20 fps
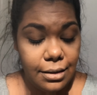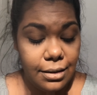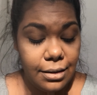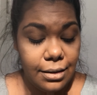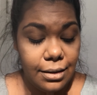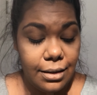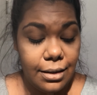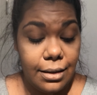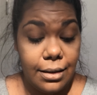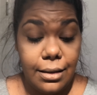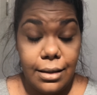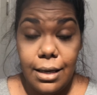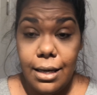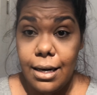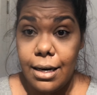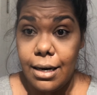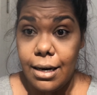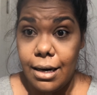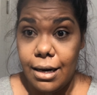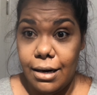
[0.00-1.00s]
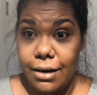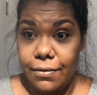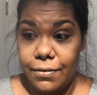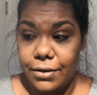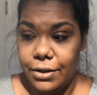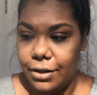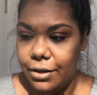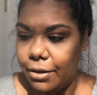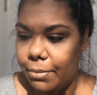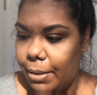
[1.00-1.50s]
Sin
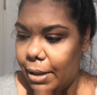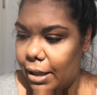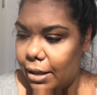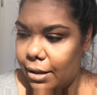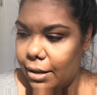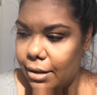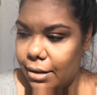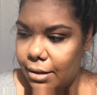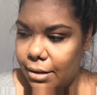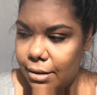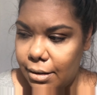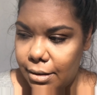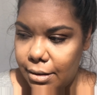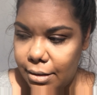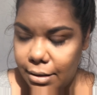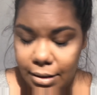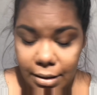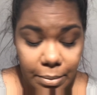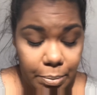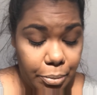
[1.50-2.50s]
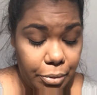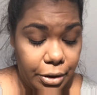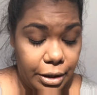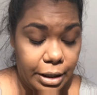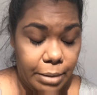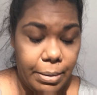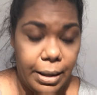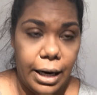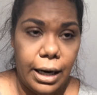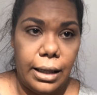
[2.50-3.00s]
Afterglow palette. This is a pretty
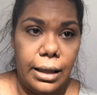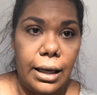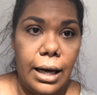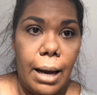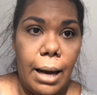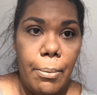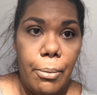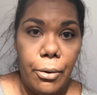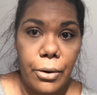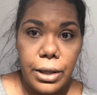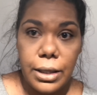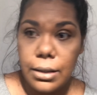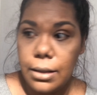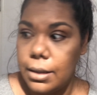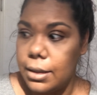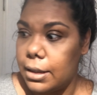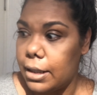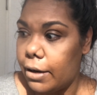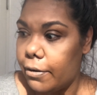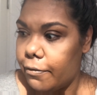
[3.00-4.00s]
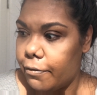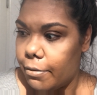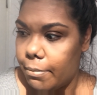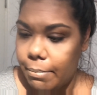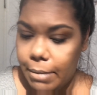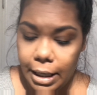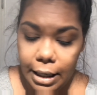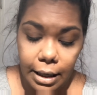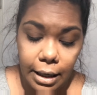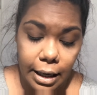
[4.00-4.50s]
palette. I bought this on sale from
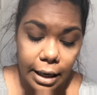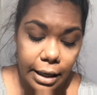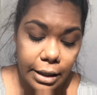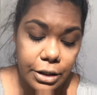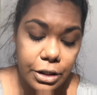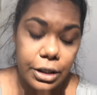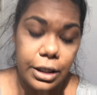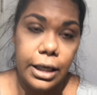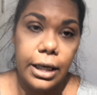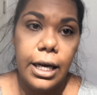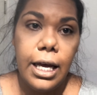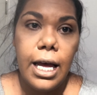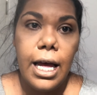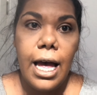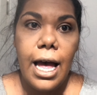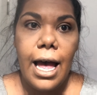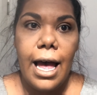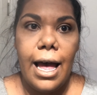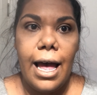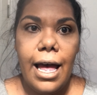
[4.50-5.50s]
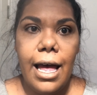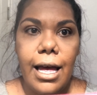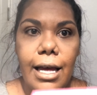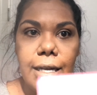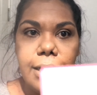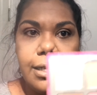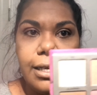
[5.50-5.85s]
Mecca actually, and